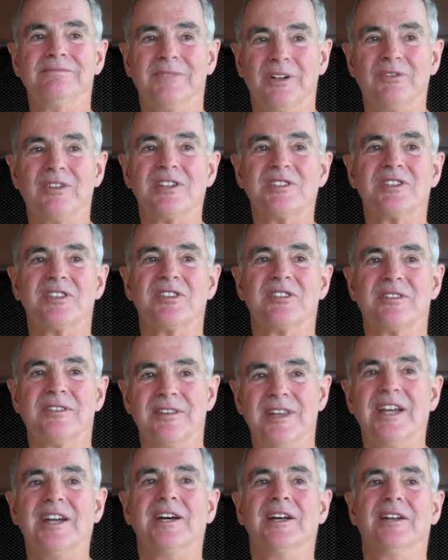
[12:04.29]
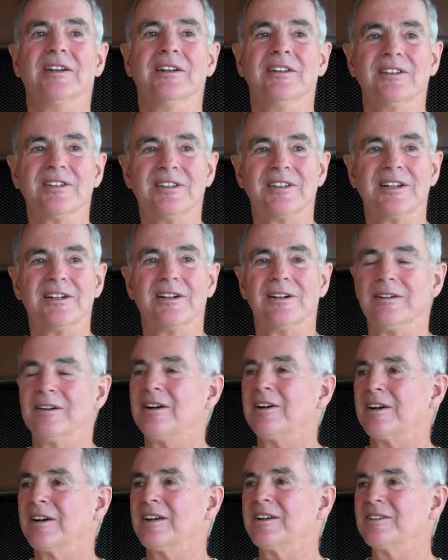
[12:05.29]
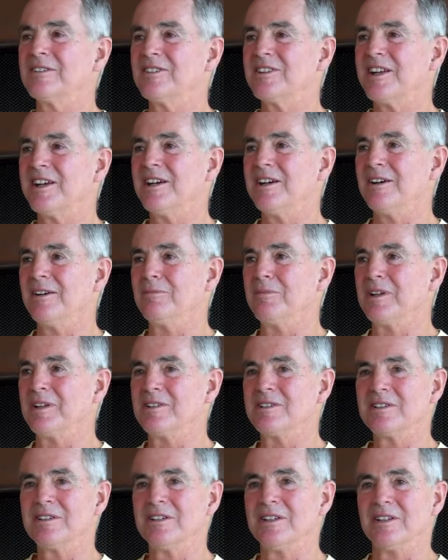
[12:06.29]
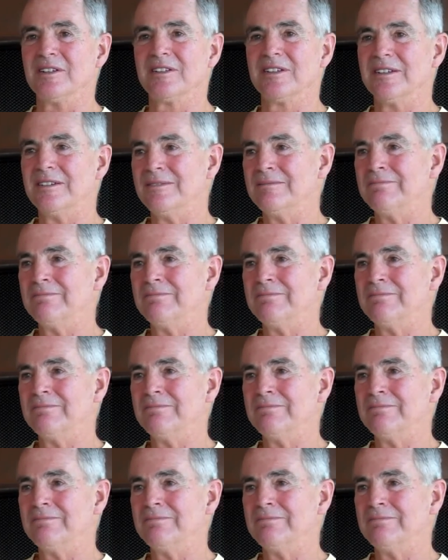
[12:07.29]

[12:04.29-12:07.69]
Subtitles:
of us then as there are kids now. I mean, geez.